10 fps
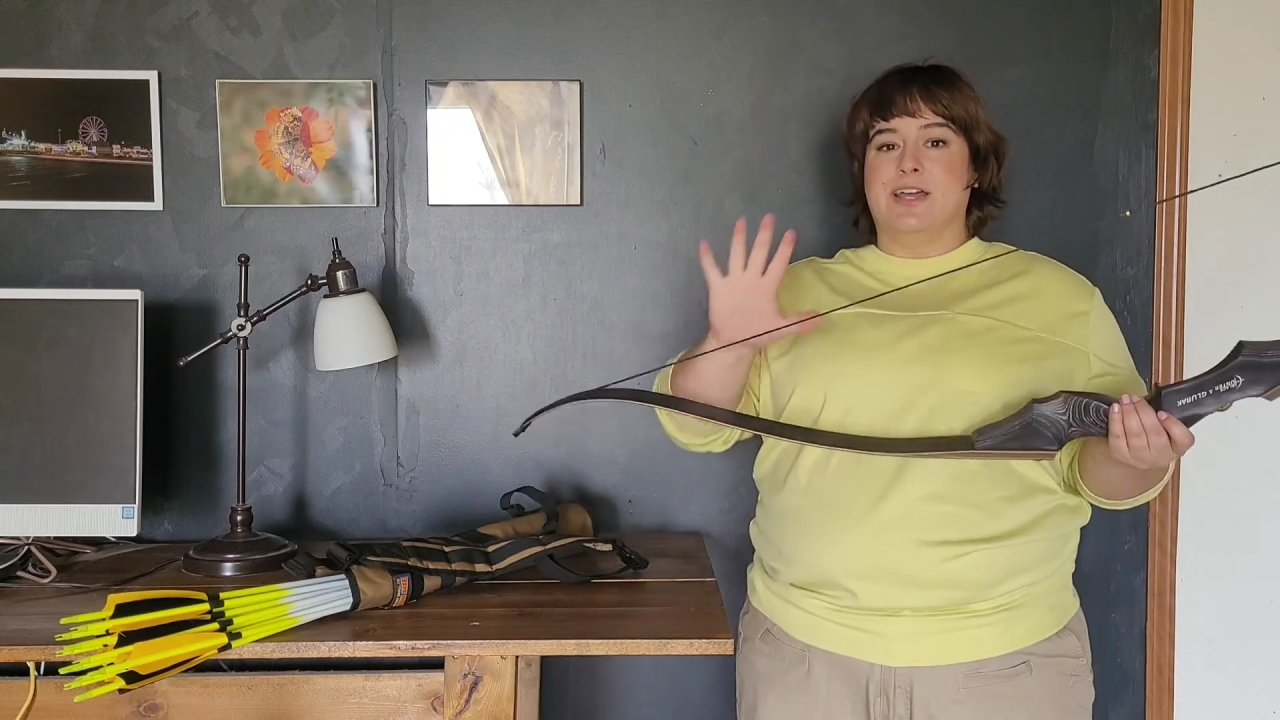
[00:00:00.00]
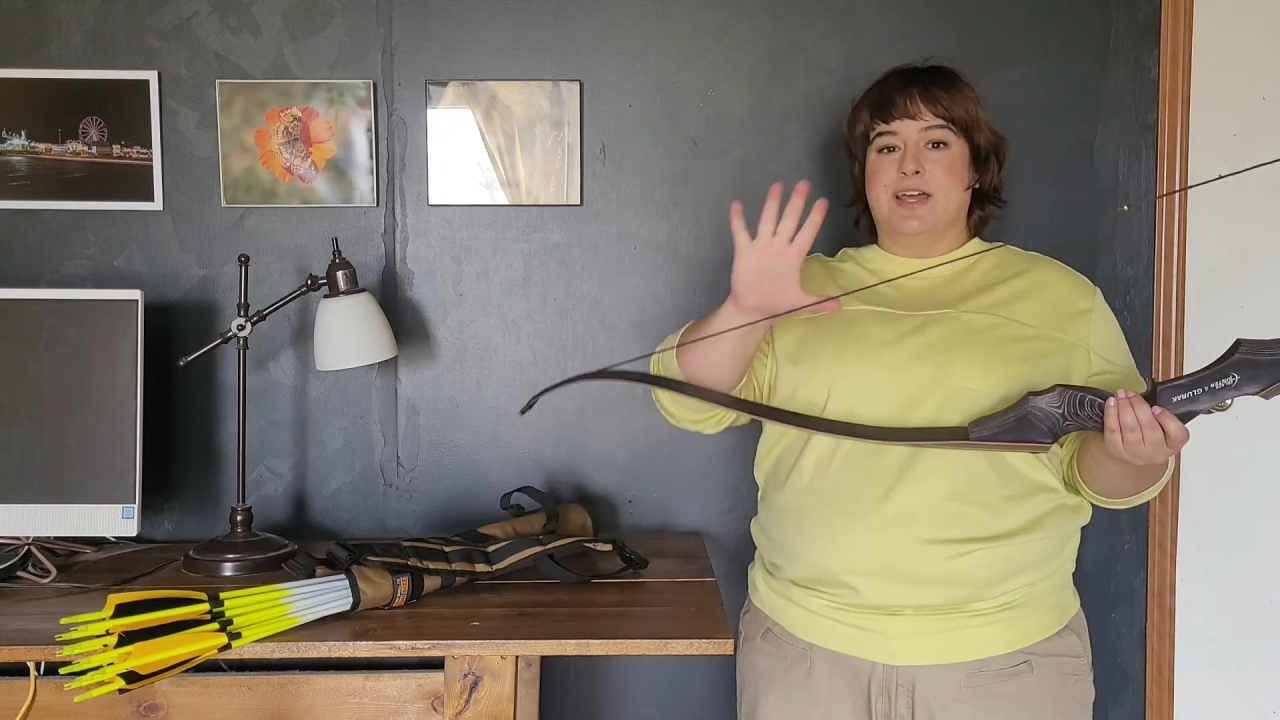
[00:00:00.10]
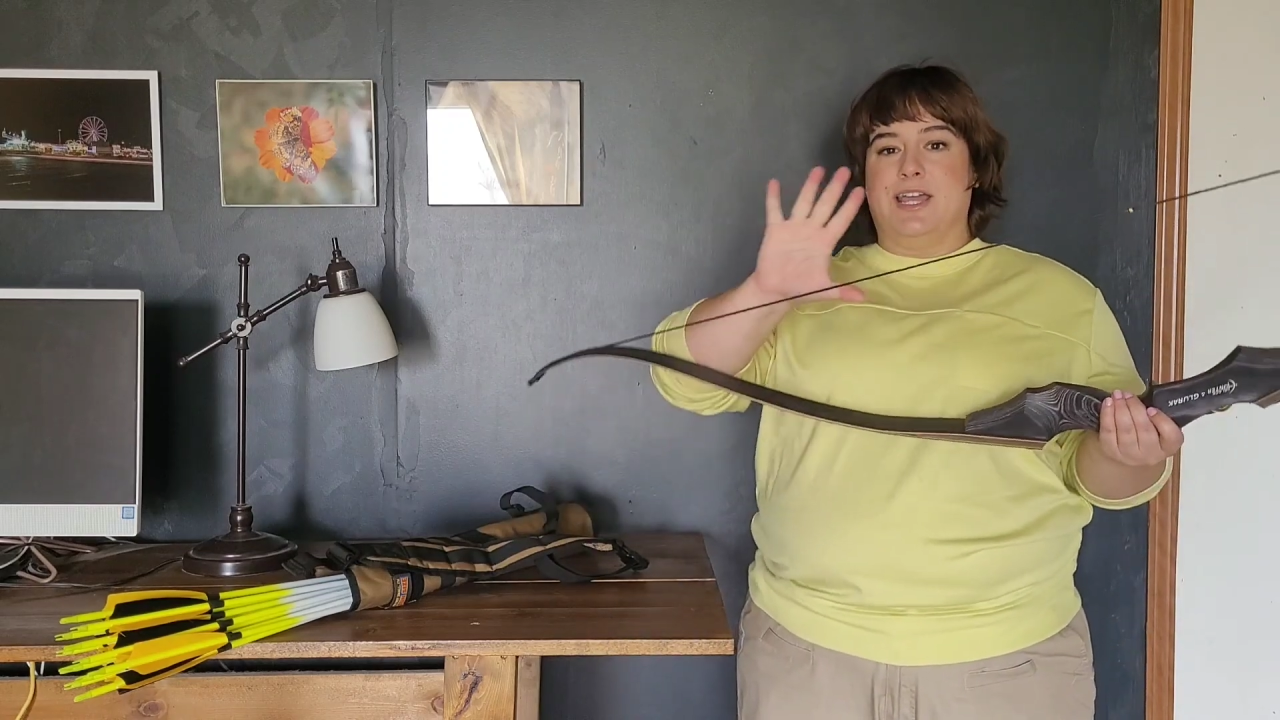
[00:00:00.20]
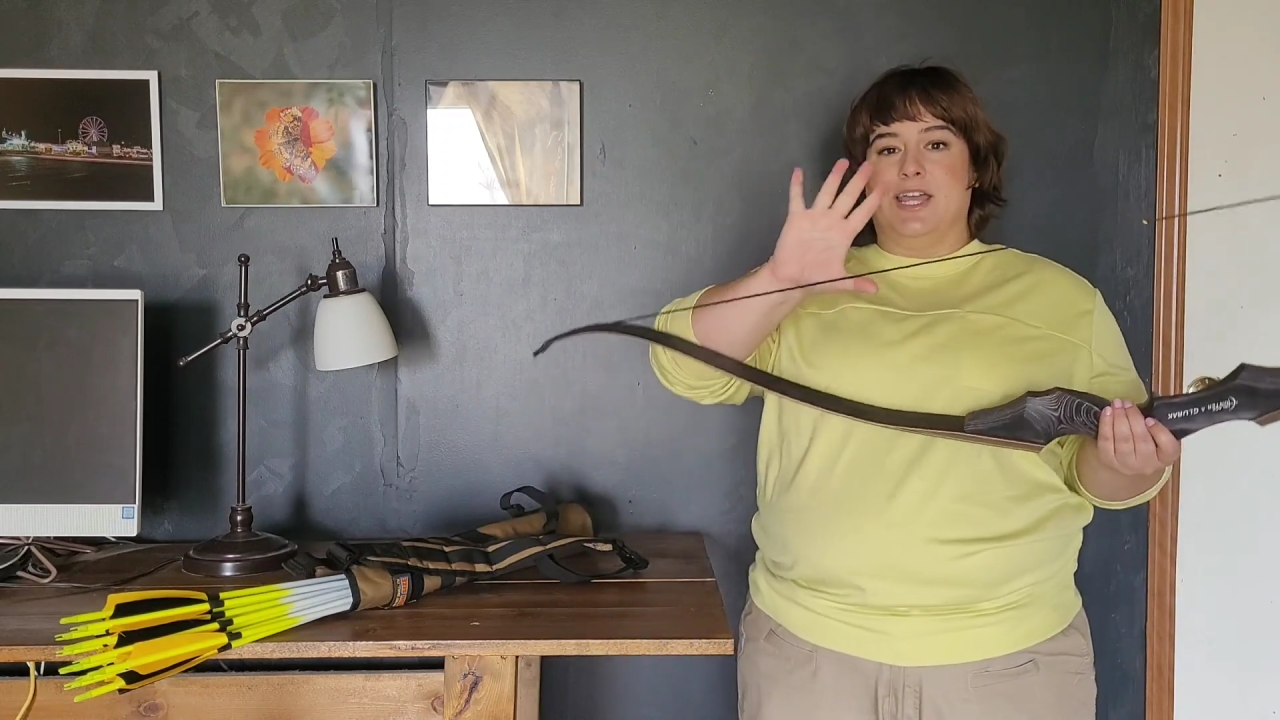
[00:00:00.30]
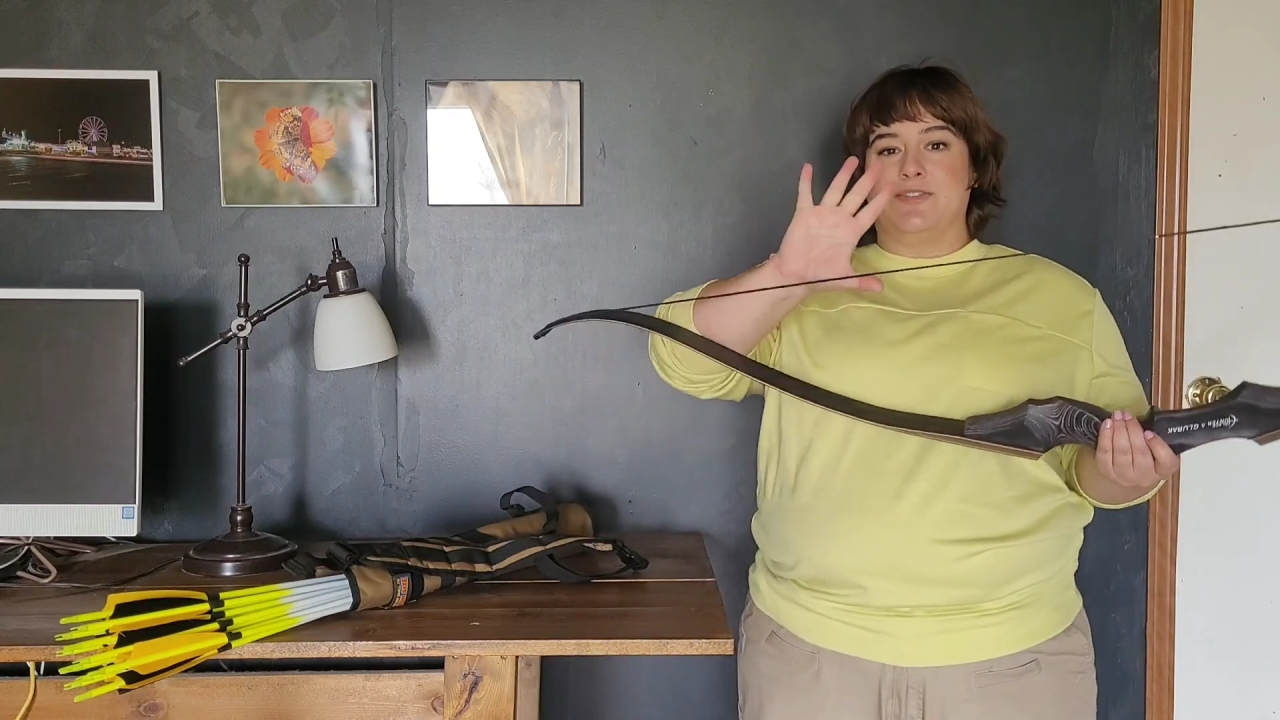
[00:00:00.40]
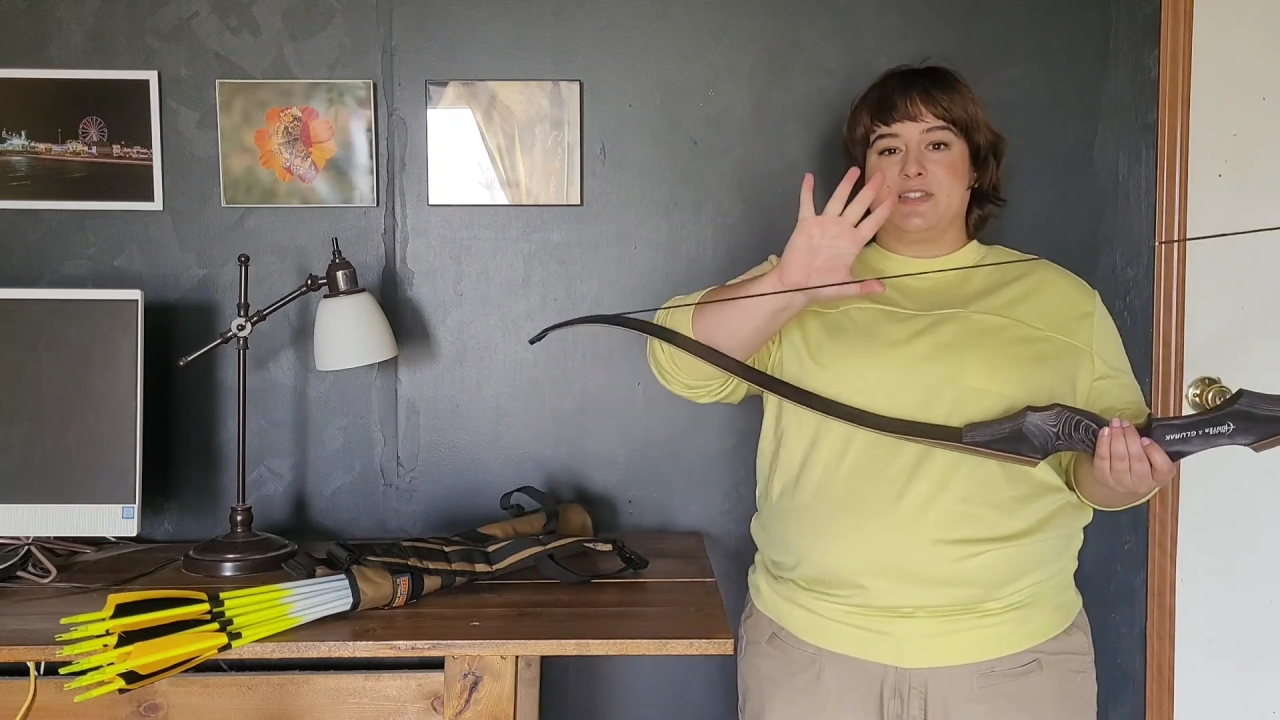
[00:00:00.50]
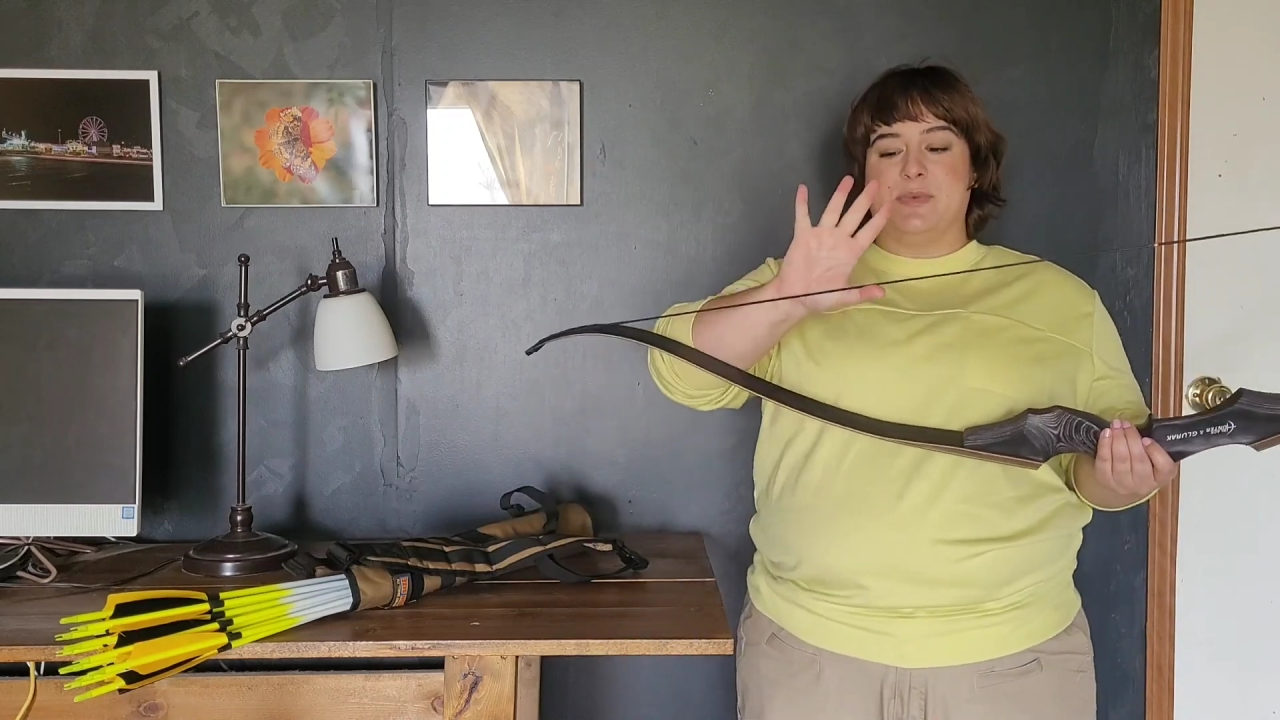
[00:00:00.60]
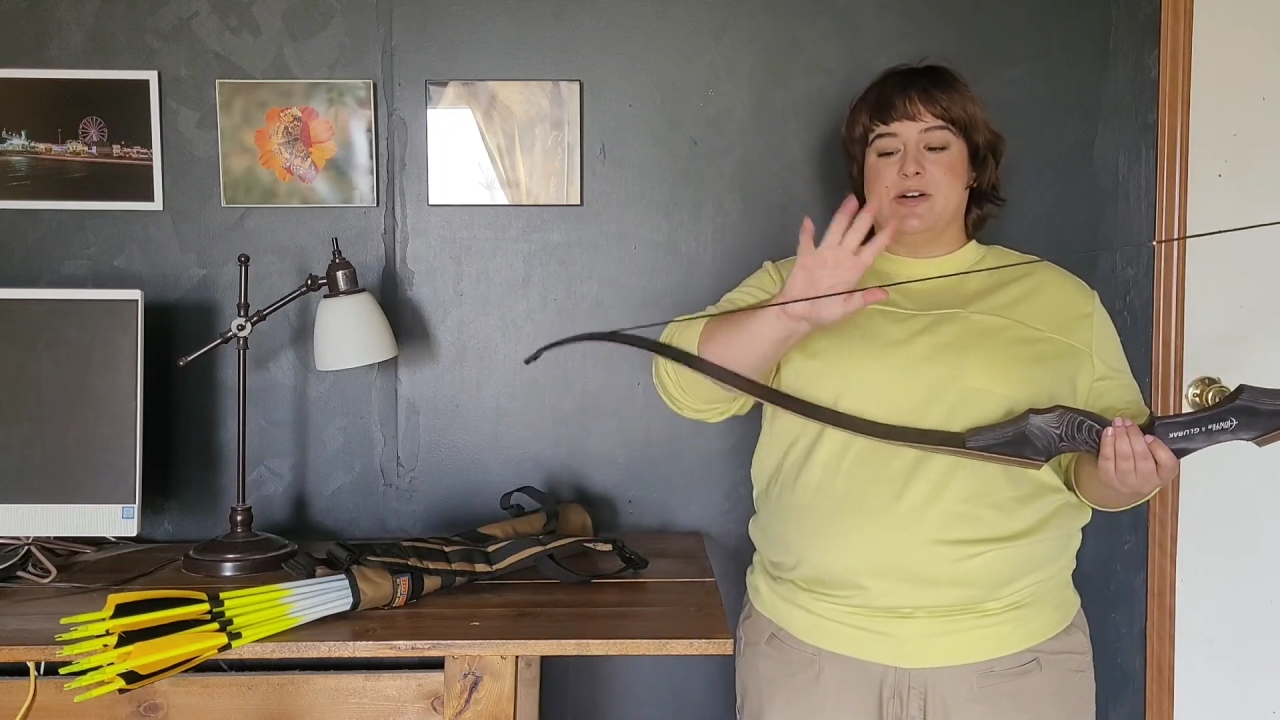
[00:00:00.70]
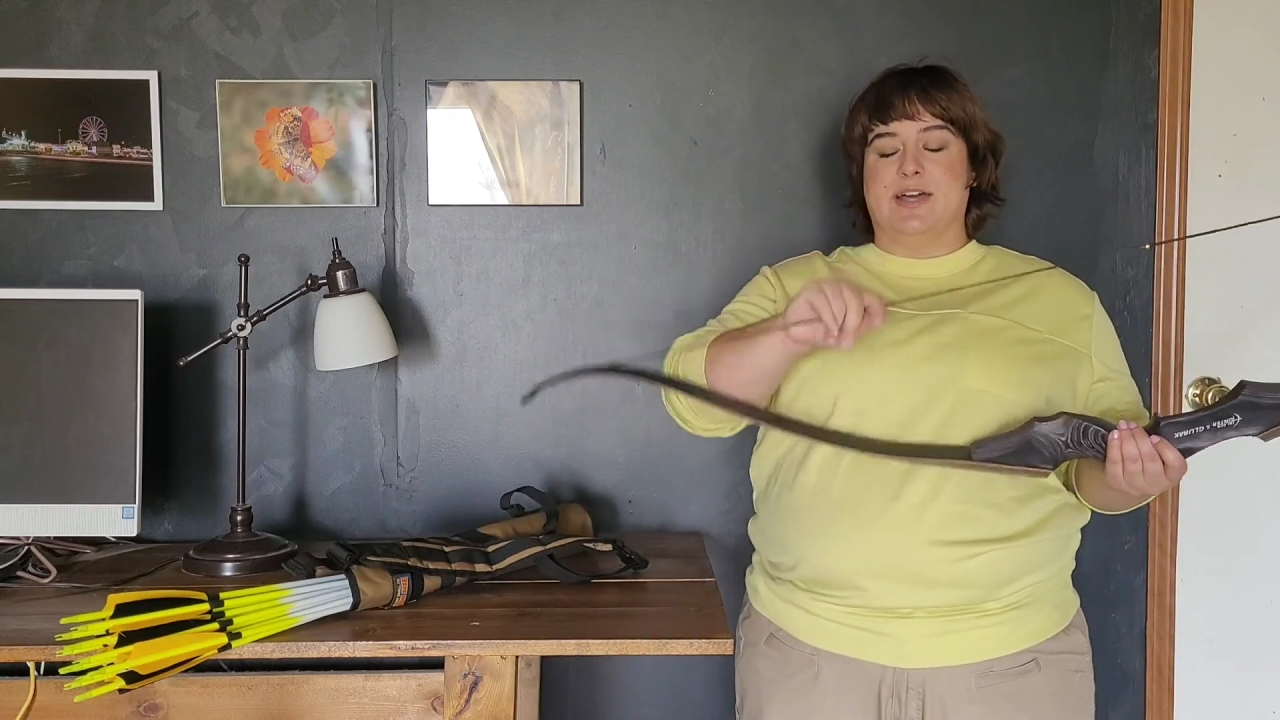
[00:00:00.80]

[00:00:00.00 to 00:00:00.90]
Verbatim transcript: I have small